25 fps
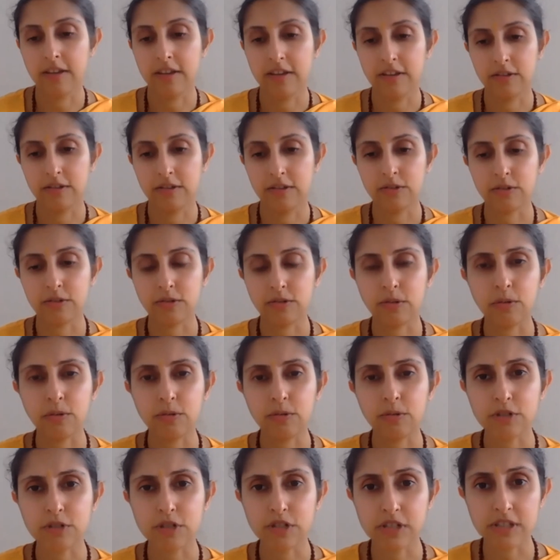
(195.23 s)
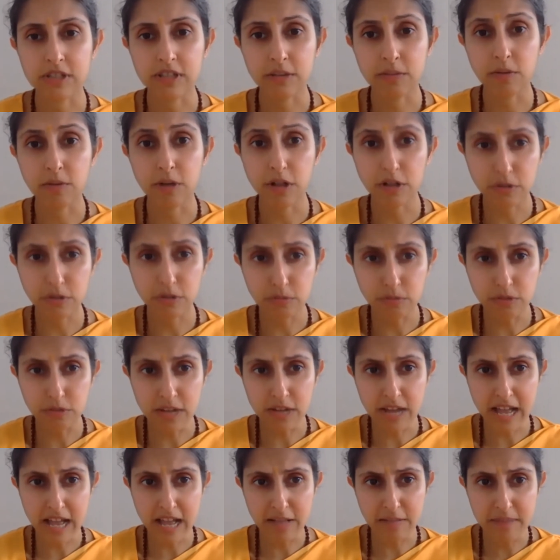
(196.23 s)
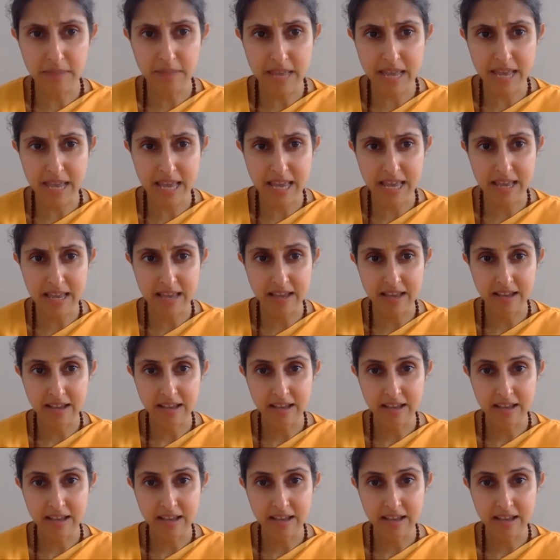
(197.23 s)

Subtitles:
So she said, well, you tell me.